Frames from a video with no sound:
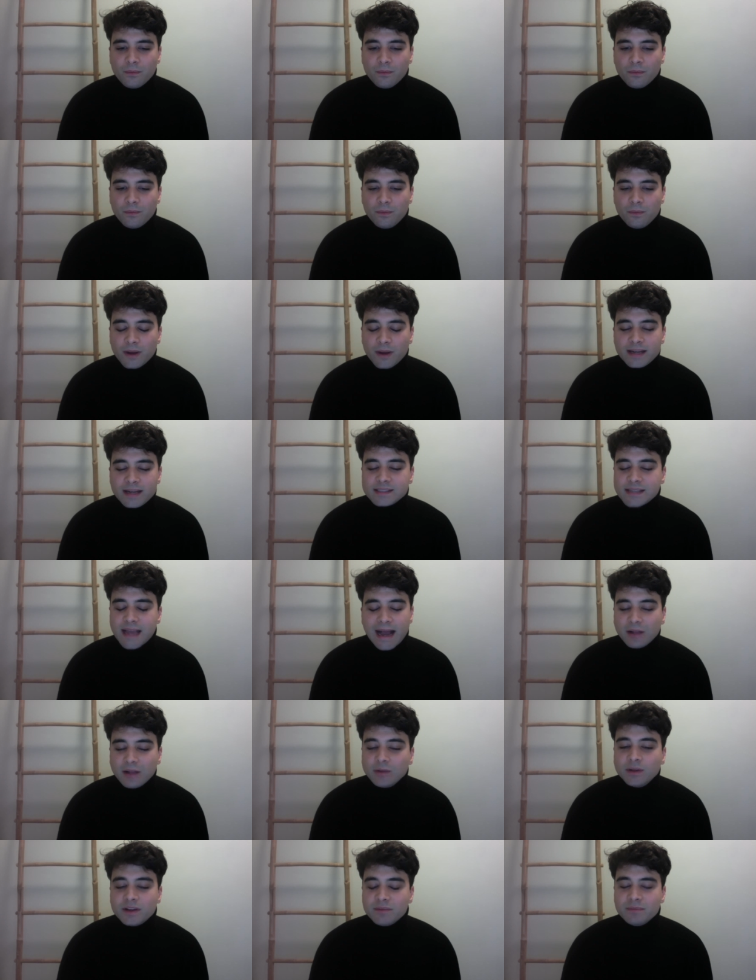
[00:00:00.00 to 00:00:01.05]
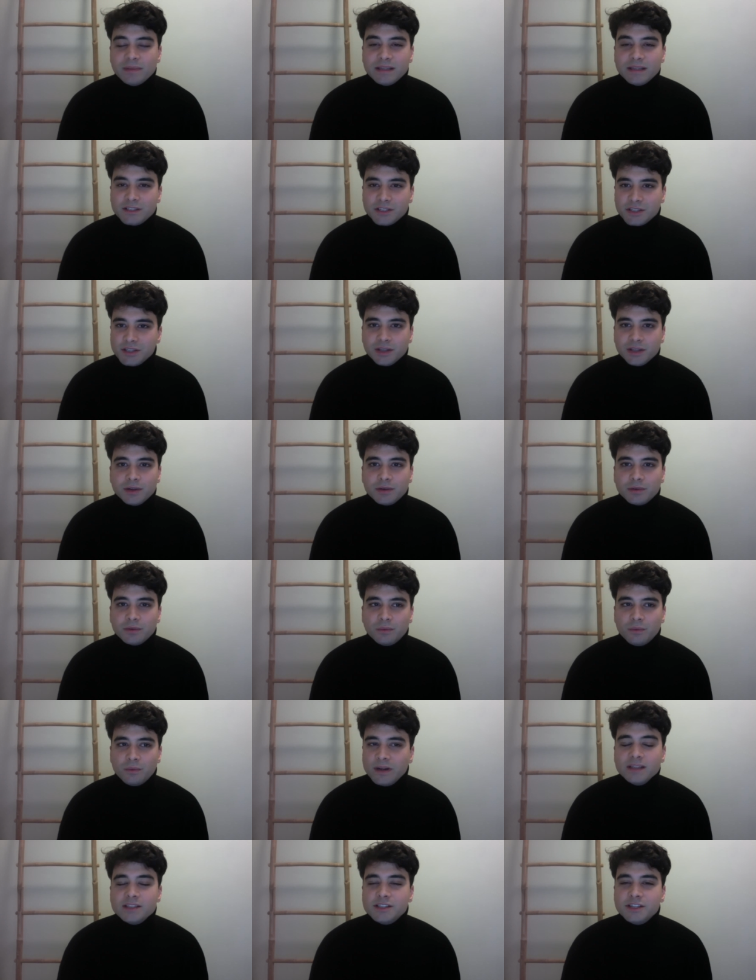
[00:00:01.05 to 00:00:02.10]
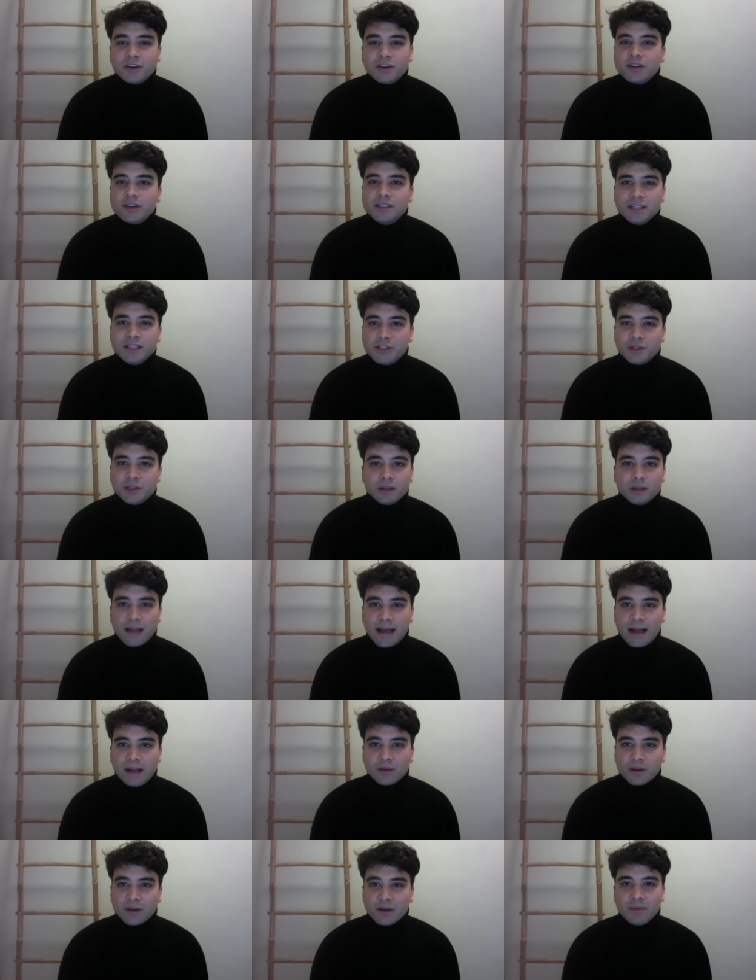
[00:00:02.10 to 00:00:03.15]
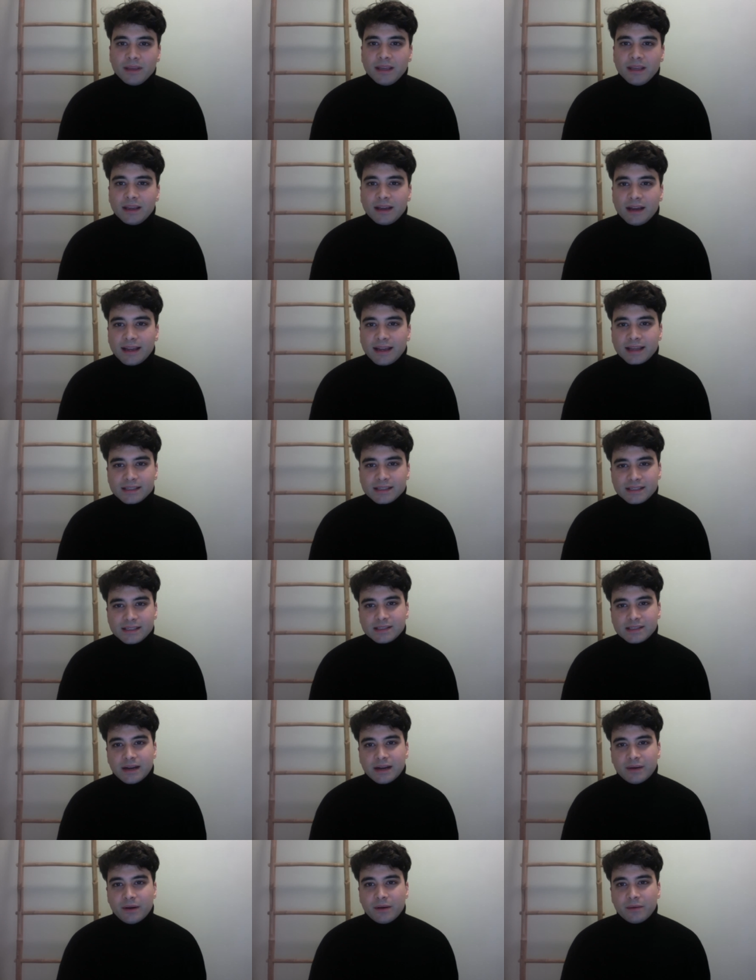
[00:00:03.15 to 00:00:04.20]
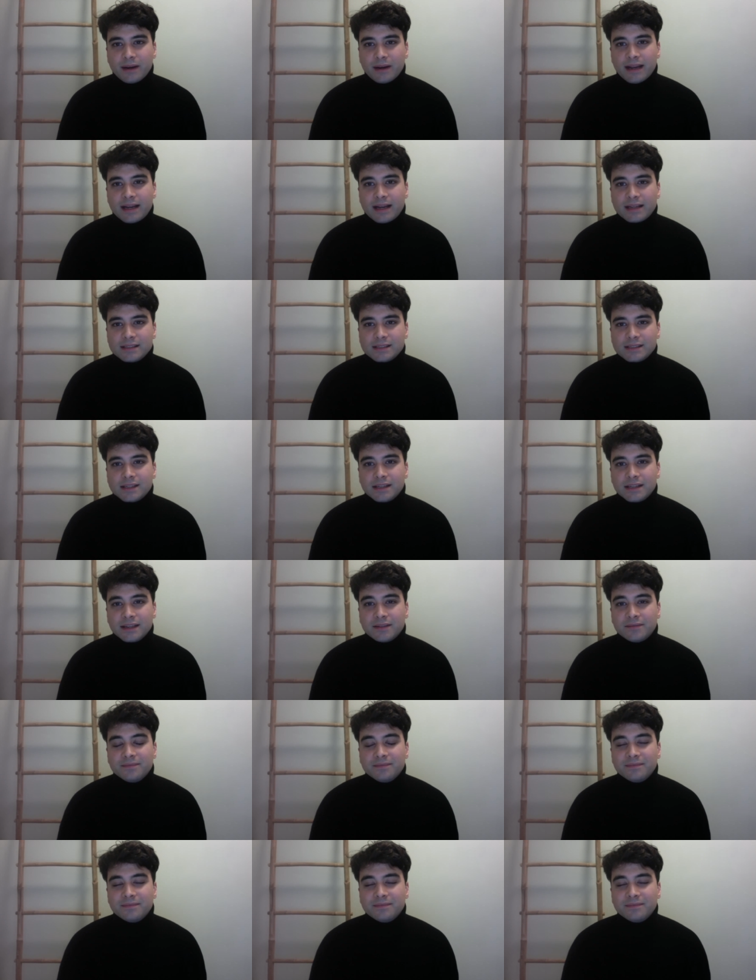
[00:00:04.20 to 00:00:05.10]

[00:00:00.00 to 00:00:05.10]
what is alchemy to you? What is your digital alchemy? I guess that's how I would ask it.